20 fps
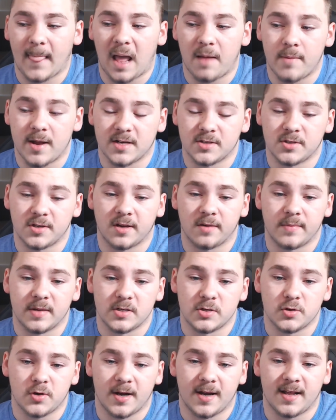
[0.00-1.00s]
actually going to be
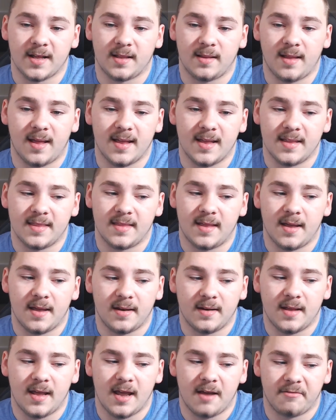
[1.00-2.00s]
training a lot in that
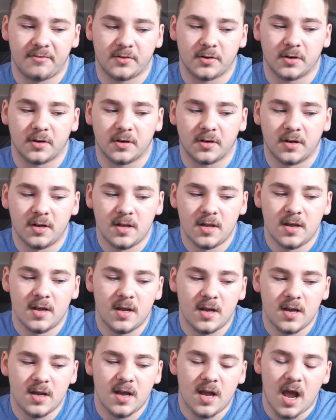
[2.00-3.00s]
after
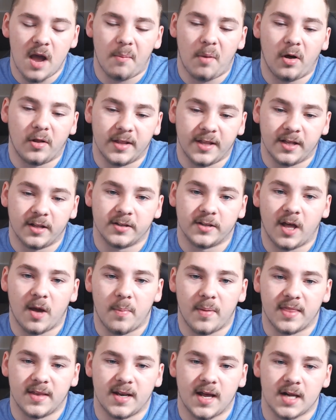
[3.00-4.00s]
I'm all healed up
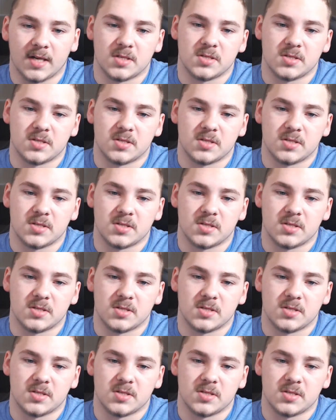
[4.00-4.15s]
and the doctor